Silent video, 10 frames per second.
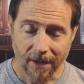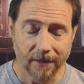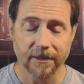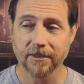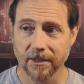
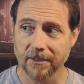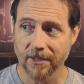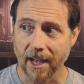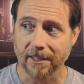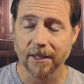And this is
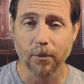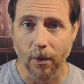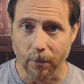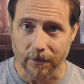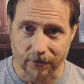exactly
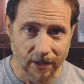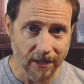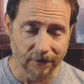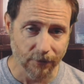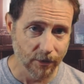what we've
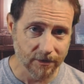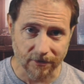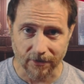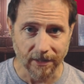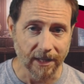seen. For
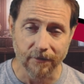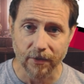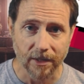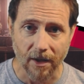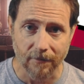instance, in the
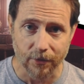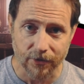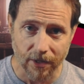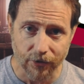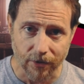infinite
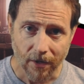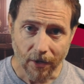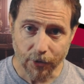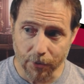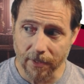conversation,
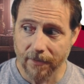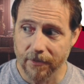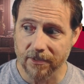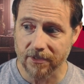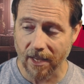you can have
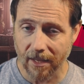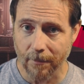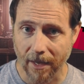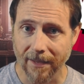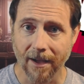the
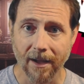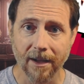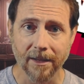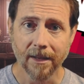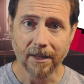same
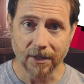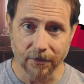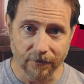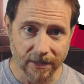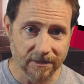AI
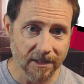convincingly